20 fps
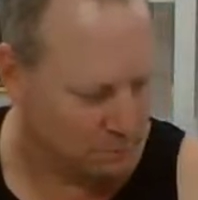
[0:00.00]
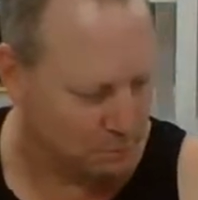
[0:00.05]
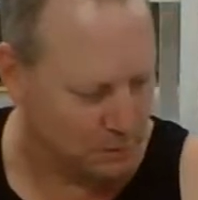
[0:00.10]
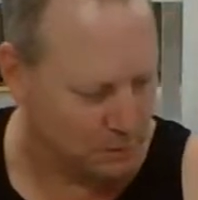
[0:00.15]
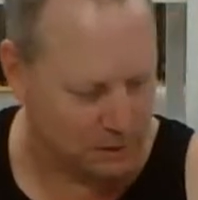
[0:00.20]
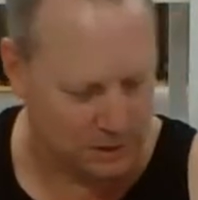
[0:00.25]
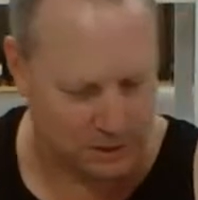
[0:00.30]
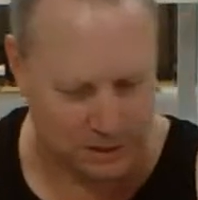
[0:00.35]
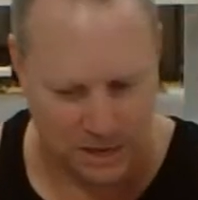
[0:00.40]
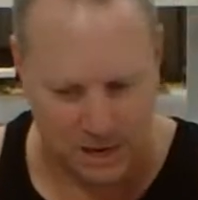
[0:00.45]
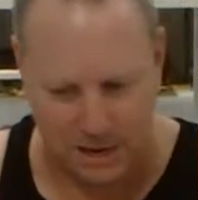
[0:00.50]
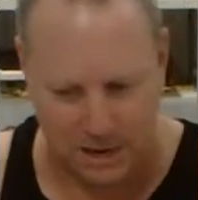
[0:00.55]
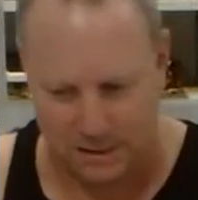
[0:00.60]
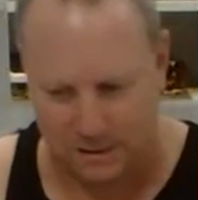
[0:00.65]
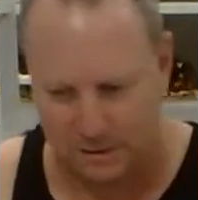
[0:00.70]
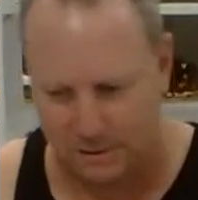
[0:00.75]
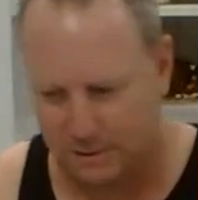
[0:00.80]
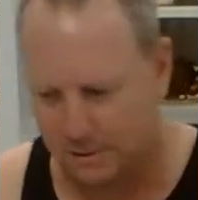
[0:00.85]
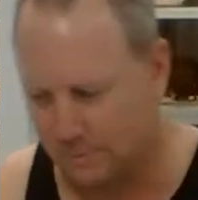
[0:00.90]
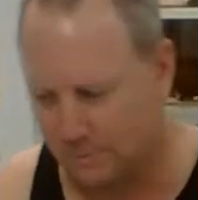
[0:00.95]
bit sad.
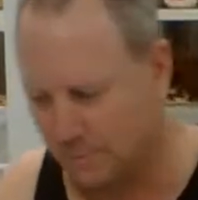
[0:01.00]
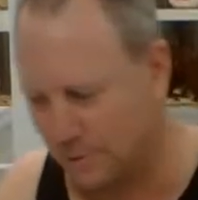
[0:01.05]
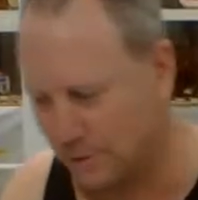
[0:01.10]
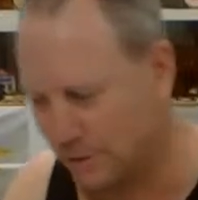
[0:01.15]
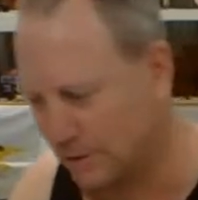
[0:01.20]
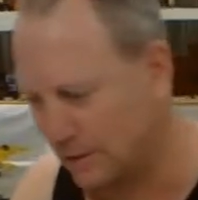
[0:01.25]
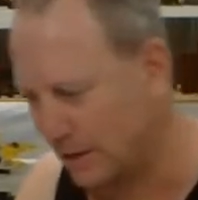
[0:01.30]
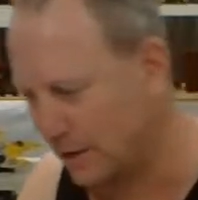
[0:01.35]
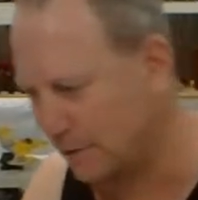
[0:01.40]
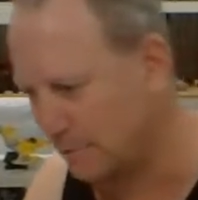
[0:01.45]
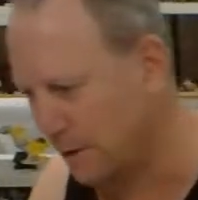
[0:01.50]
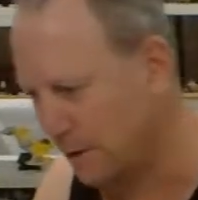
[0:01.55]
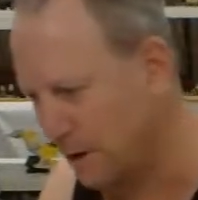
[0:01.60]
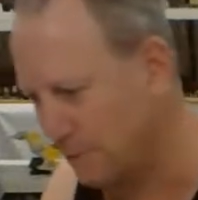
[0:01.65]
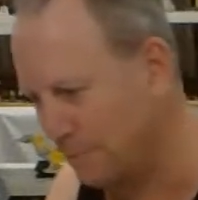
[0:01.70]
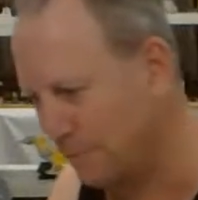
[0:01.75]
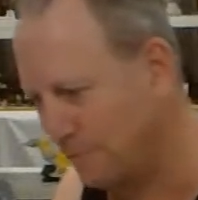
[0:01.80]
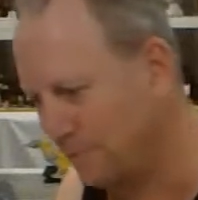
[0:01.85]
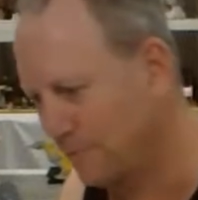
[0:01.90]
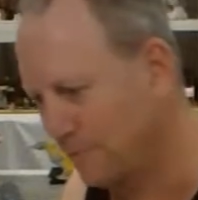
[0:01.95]
So I'm
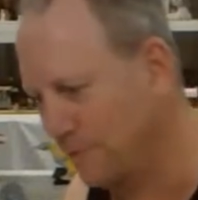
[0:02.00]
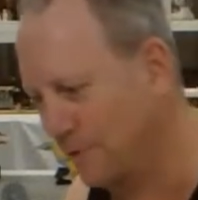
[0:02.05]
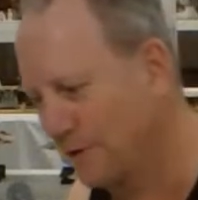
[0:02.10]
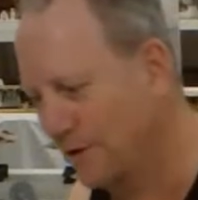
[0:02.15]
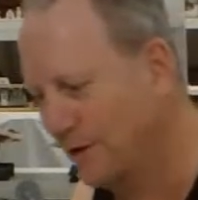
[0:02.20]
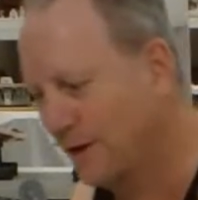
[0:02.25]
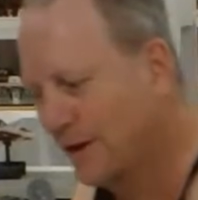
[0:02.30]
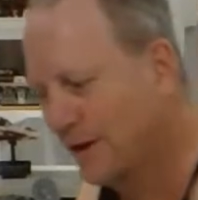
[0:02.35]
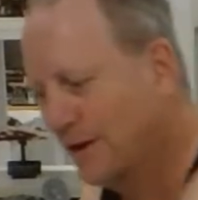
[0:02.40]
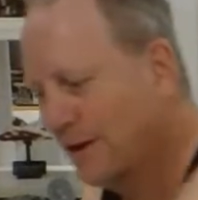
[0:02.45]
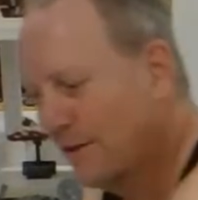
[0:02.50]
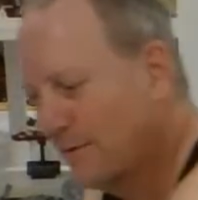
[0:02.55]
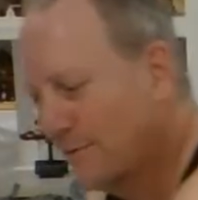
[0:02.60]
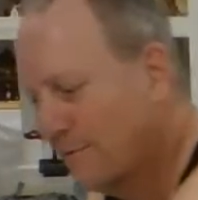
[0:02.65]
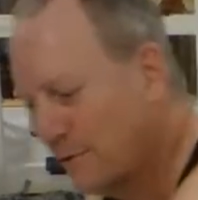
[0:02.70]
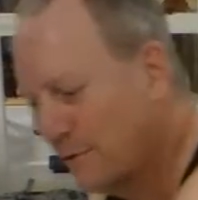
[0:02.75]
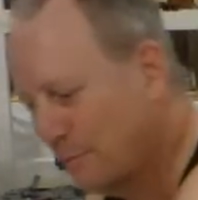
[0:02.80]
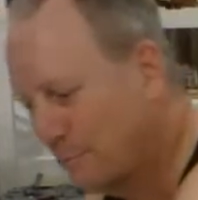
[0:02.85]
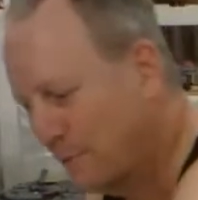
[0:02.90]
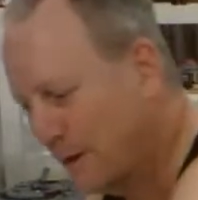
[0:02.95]
hoping
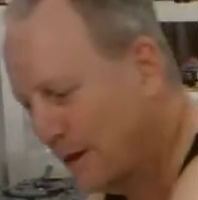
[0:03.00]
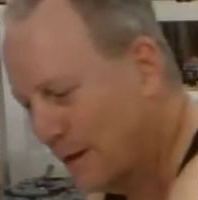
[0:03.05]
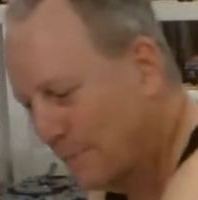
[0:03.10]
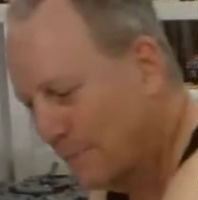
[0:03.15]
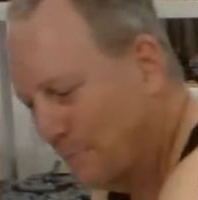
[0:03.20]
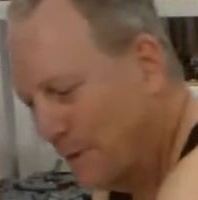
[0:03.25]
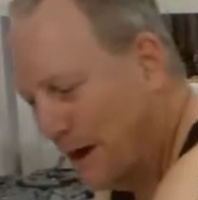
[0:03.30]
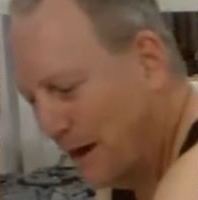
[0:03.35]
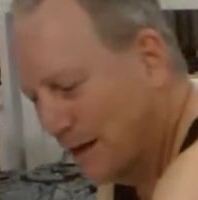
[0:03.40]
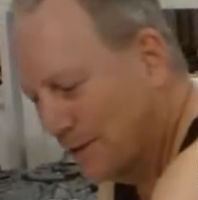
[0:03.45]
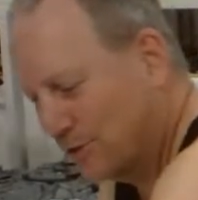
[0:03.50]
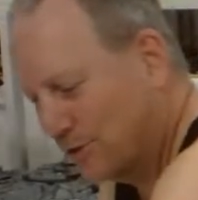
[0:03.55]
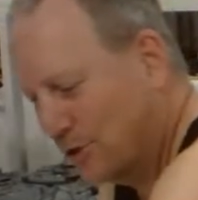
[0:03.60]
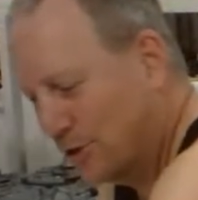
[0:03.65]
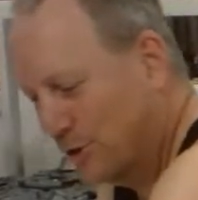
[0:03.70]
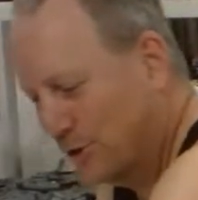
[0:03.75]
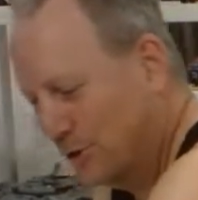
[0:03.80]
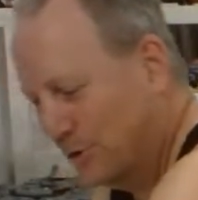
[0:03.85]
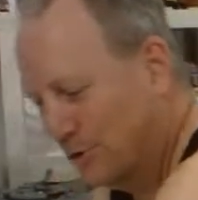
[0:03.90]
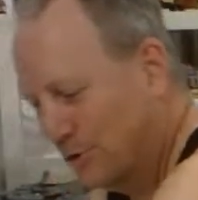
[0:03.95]
for a better part
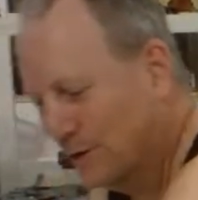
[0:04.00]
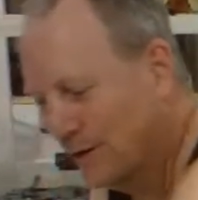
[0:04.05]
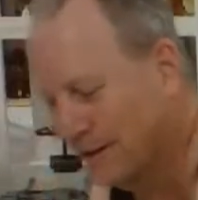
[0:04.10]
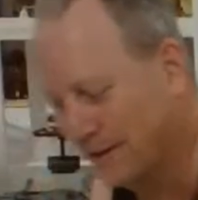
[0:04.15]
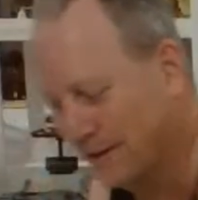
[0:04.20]
2.